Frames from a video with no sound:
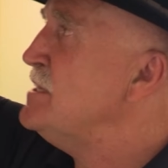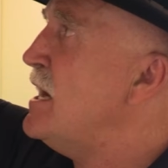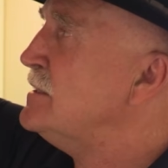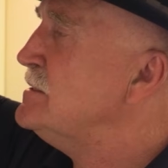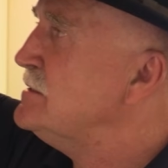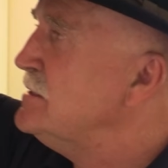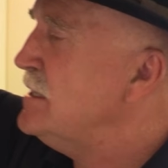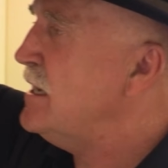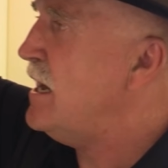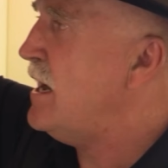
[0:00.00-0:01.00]
duct
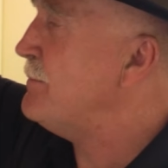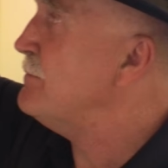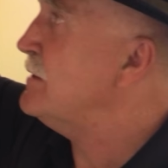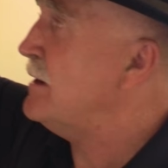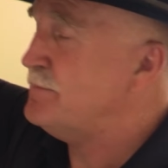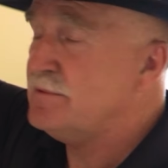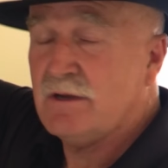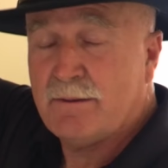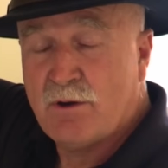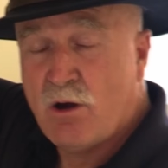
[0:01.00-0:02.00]
up
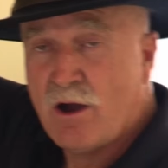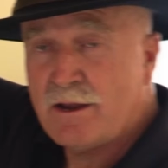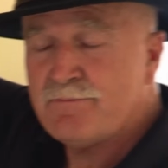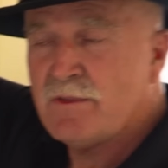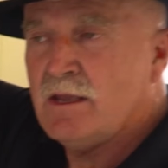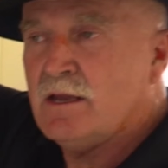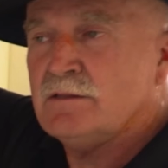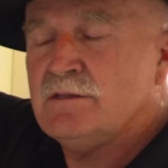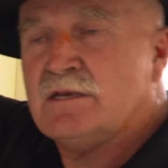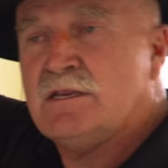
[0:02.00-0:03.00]
high
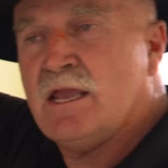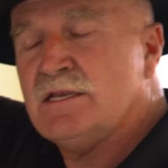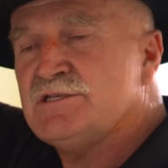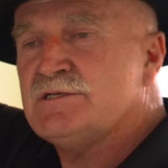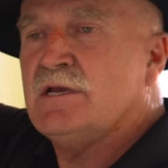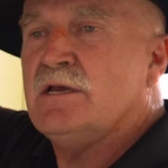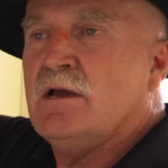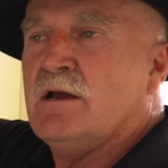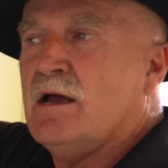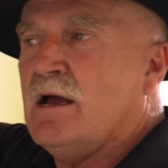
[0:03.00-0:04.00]
that gets
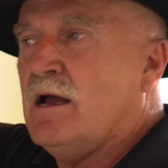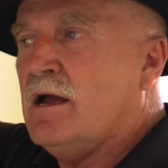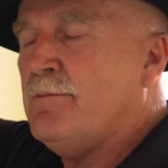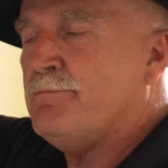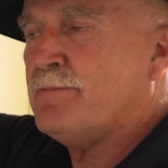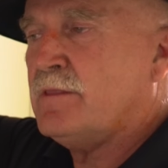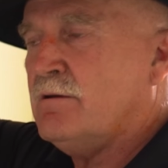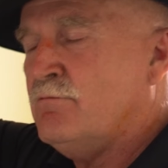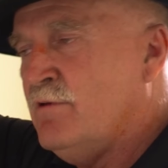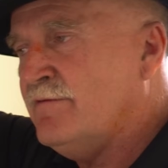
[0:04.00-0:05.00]

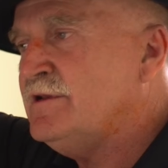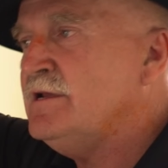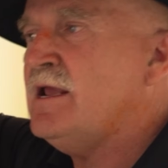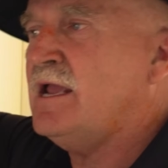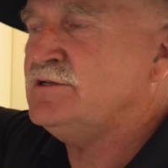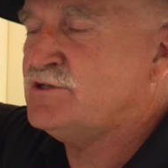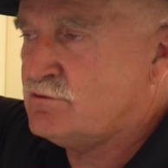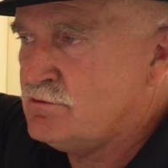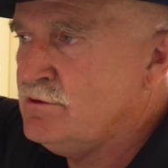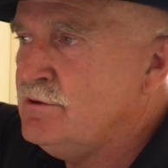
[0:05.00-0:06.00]
riveted and
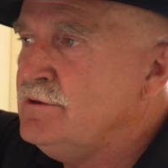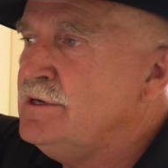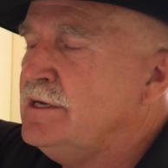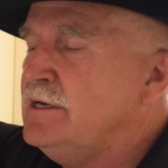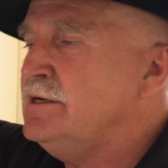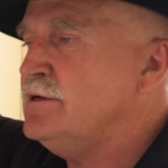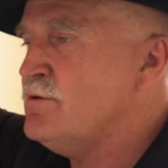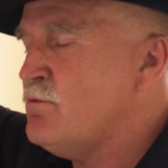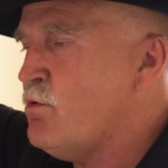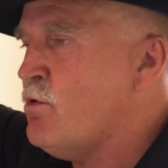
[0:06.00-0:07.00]
screwed into
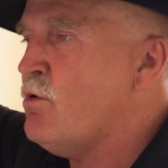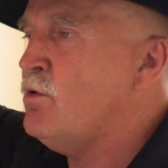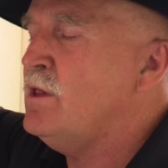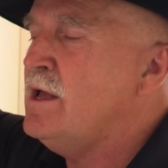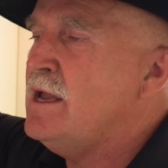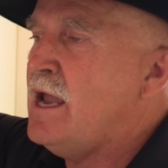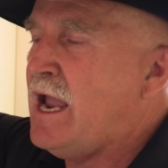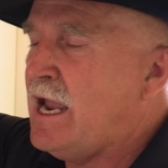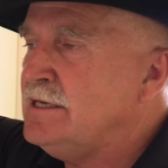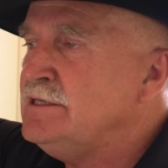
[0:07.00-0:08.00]
the wall
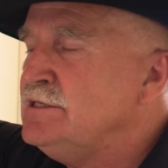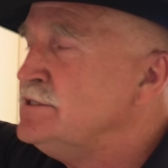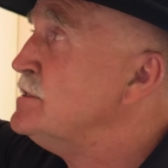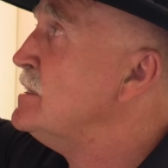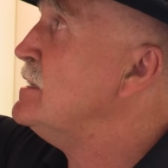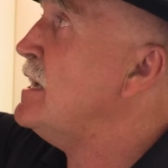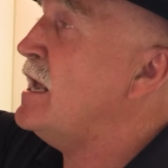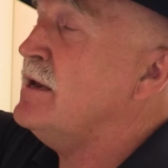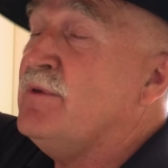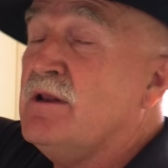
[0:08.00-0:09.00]
and into the
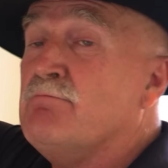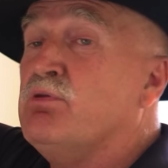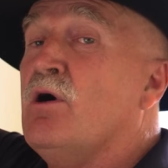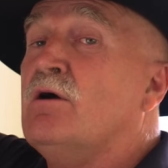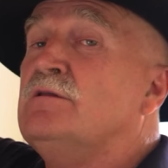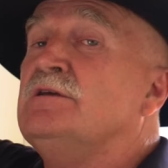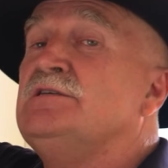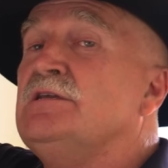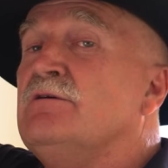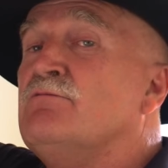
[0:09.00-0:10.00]
aluminium block
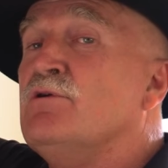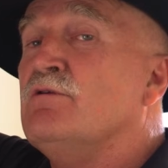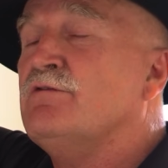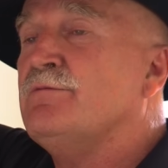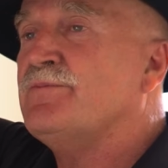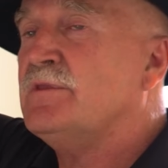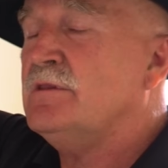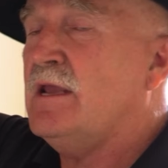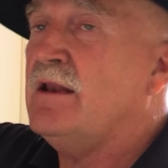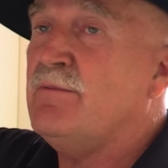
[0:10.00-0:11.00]
that's in the roof.
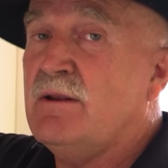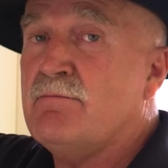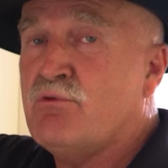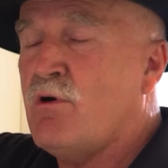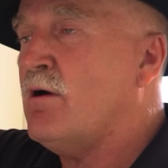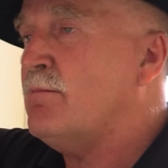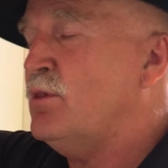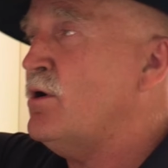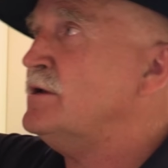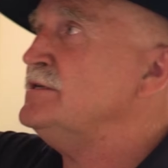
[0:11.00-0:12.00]
The aluminium
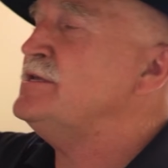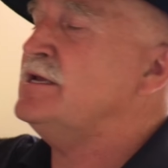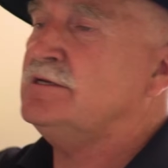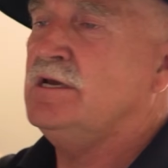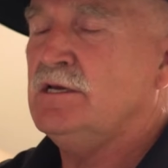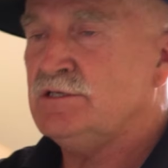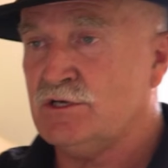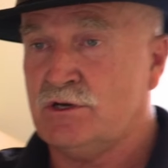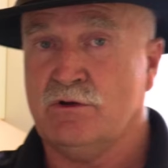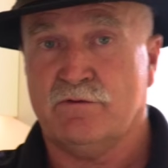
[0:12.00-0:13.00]
block is then
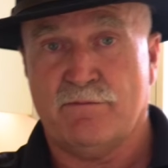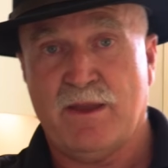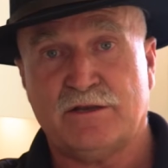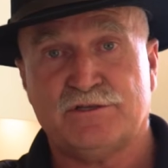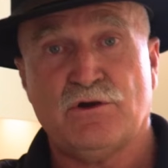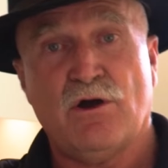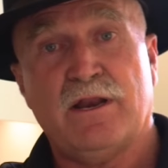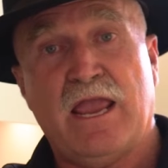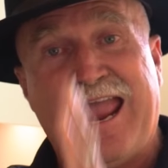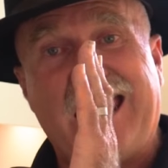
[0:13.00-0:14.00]
secured from
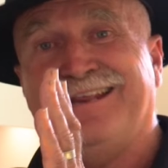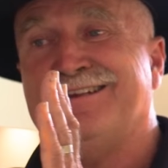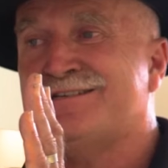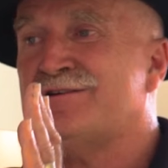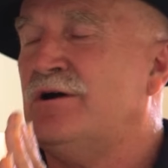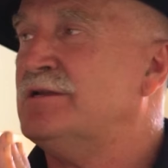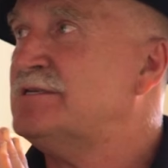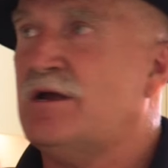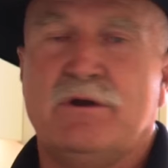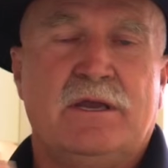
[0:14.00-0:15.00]
outside and inside,
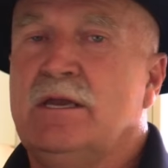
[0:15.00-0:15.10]
so